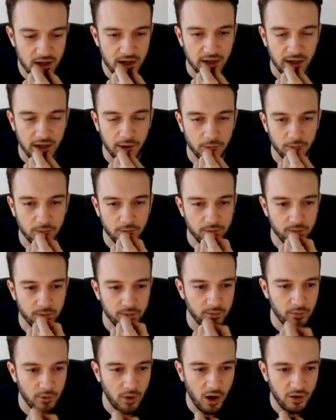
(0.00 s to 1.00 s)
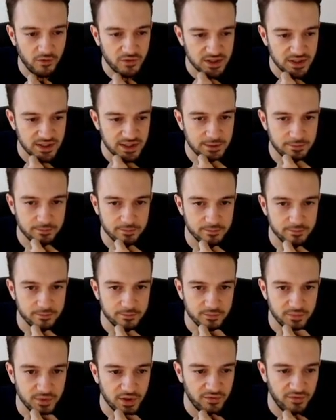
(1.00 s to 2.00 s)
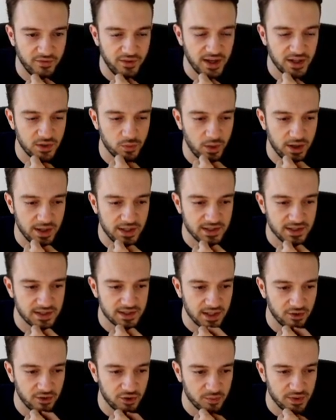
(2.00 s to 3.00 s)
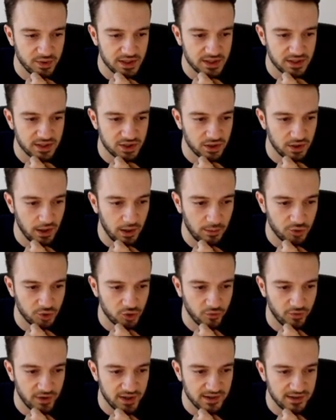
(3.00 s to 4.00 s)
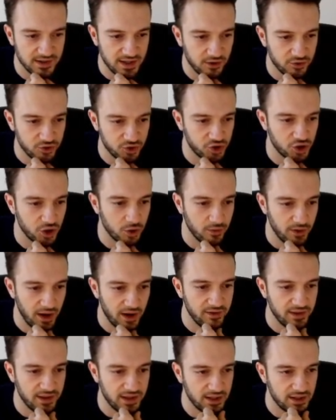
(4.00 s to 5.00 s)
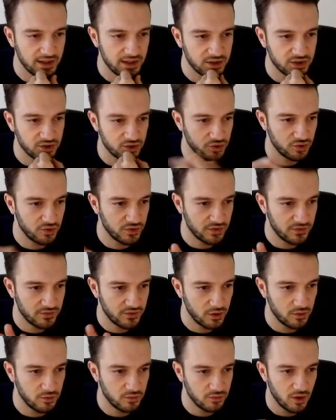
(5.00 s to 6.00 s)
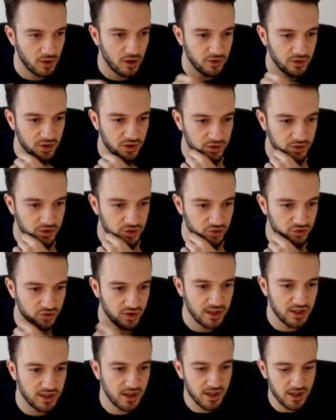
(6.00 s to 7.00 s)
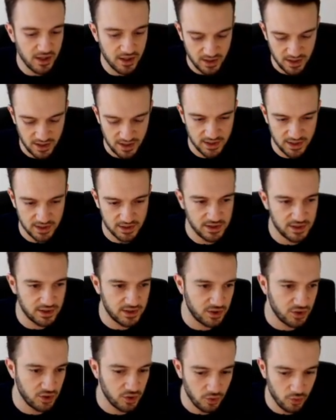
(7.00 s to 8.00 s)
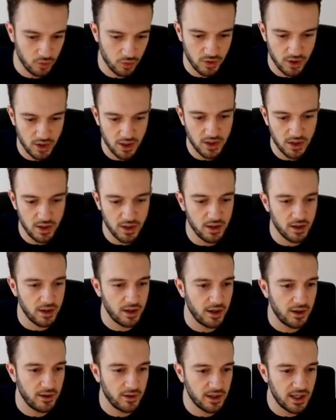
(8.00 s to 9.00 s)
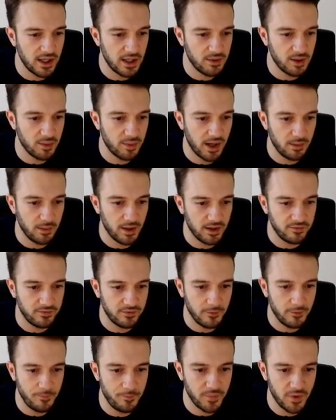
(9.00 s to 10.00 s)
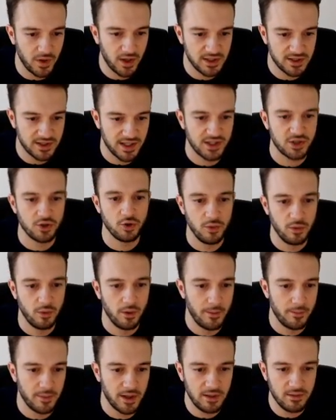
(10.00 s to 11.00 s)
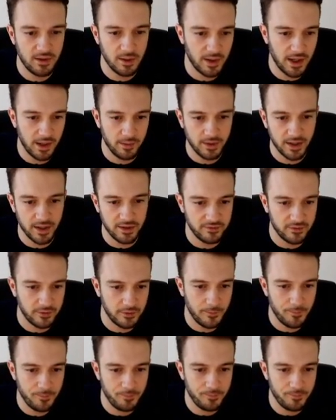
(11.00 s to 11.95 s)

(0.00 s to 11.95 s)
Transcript: Now, obviously, the first way to scale the business, I'm just going to write it down just so everything is sort of, you know, on the, on the screen, is to uh, keep the pipeline full. Okay, so that's number one, keep the pipeline full.